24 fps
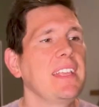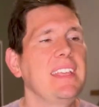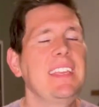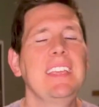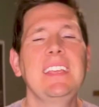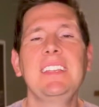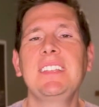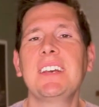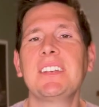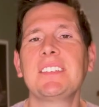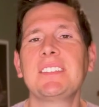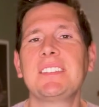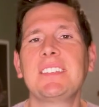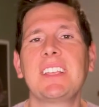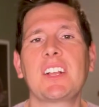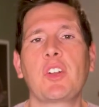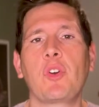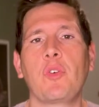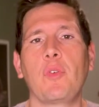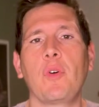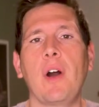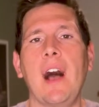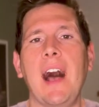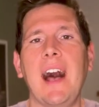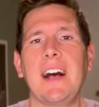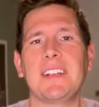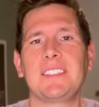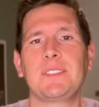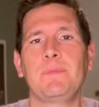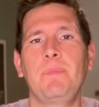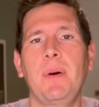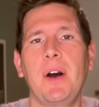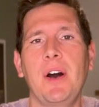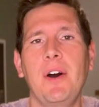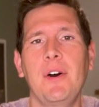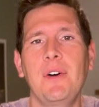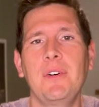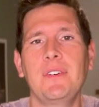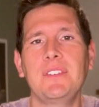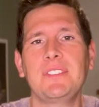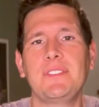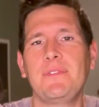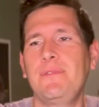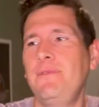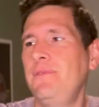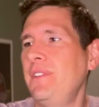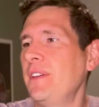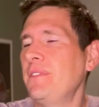He does the cross
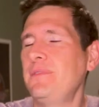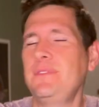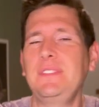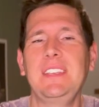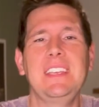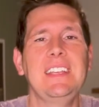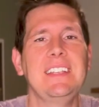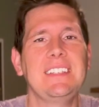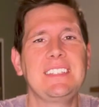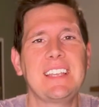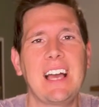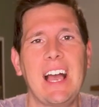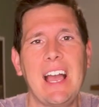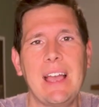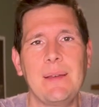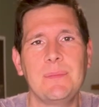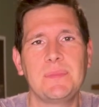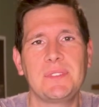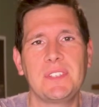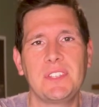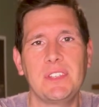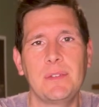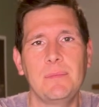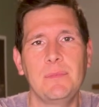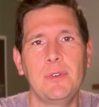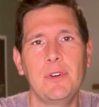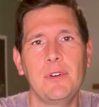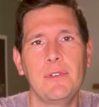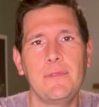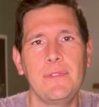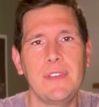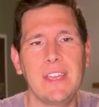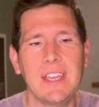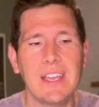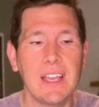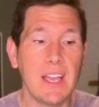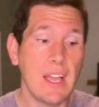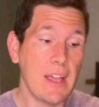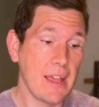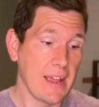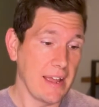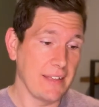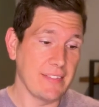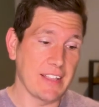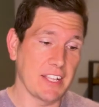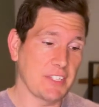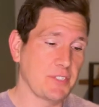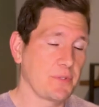pose 15 times in the movie,
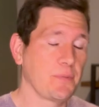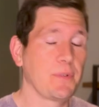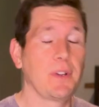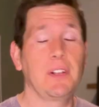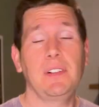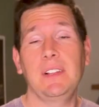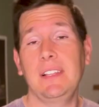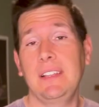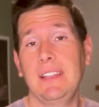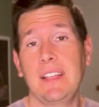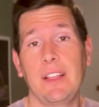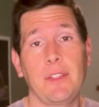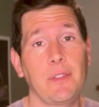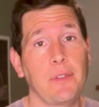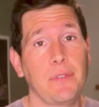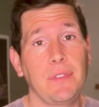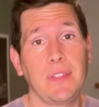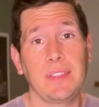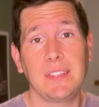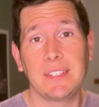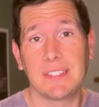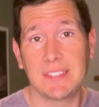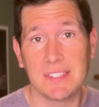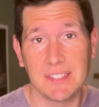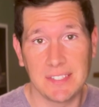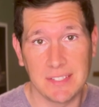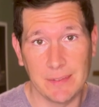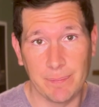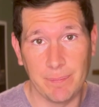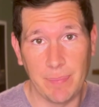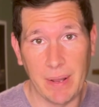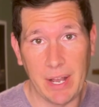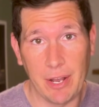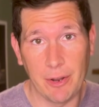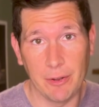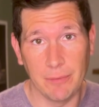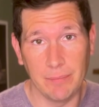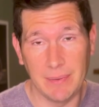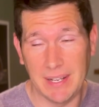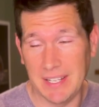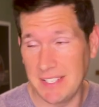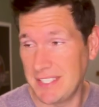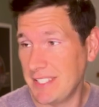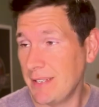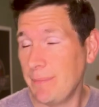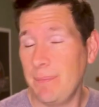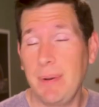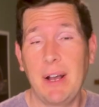and that's really the other thing this is about.
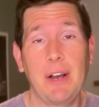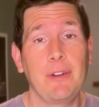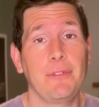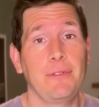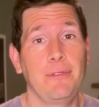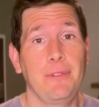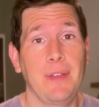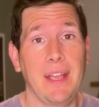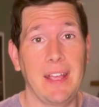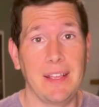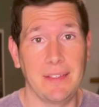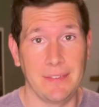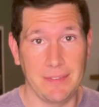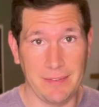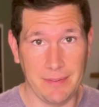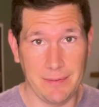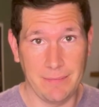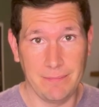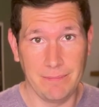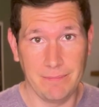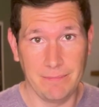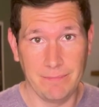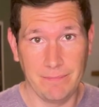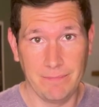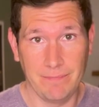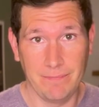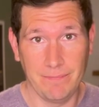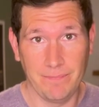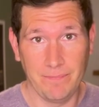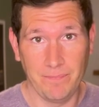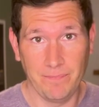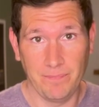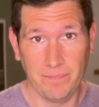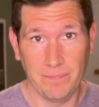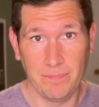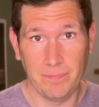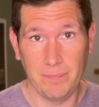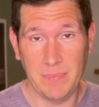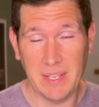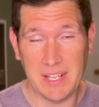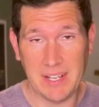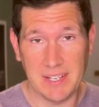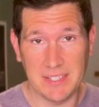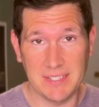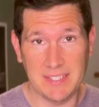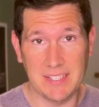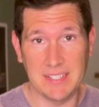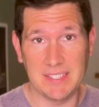It's about faith
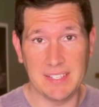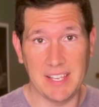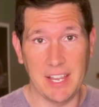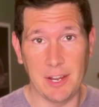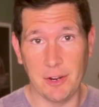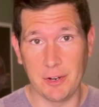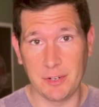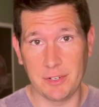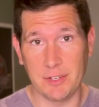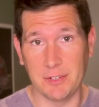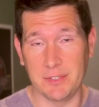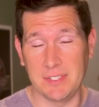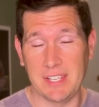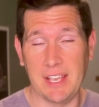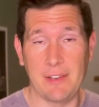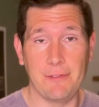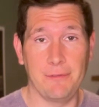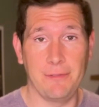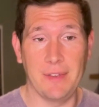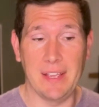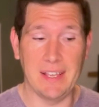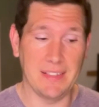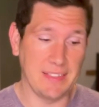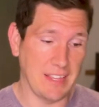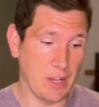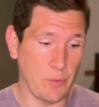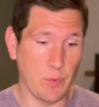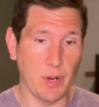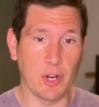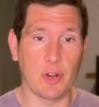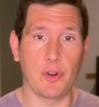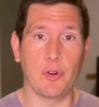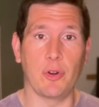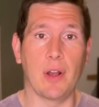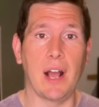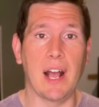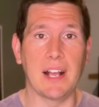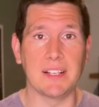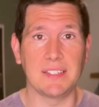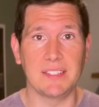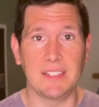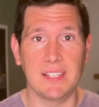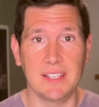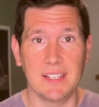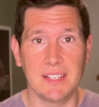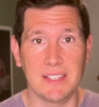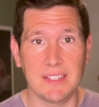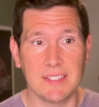because these characters have faith. They wear
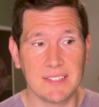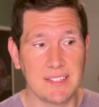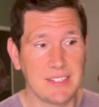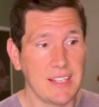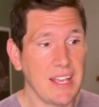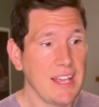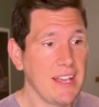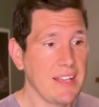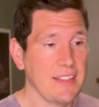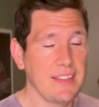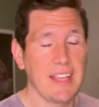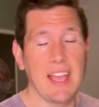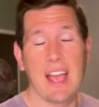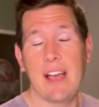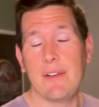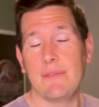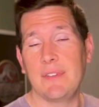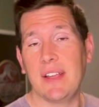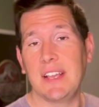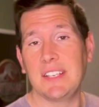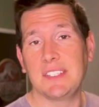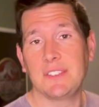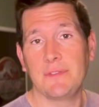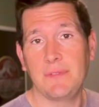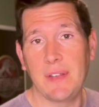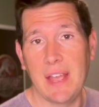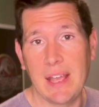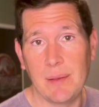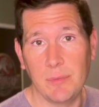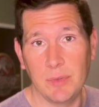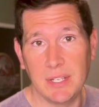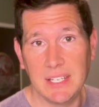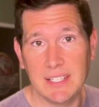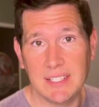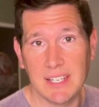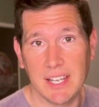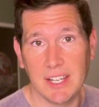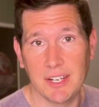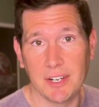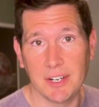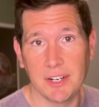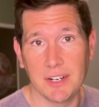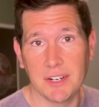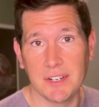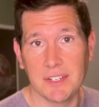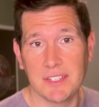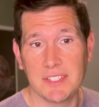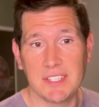crosses, they have nice family
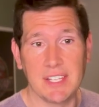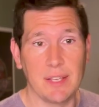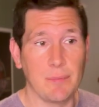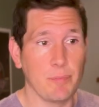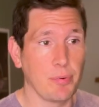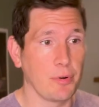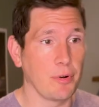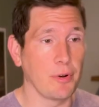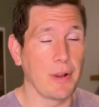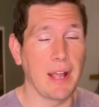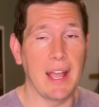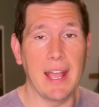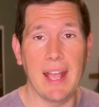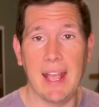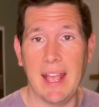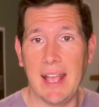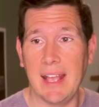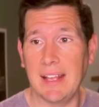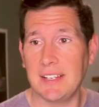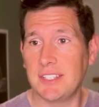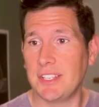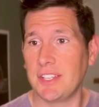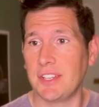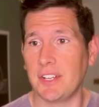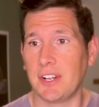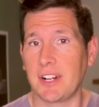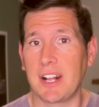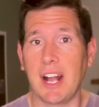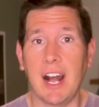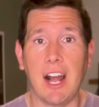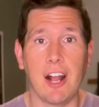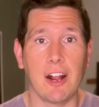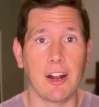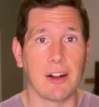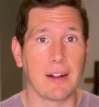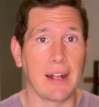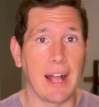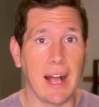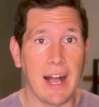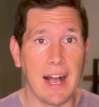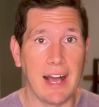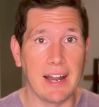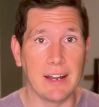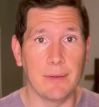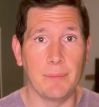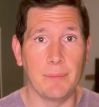dinners, they pray to their car god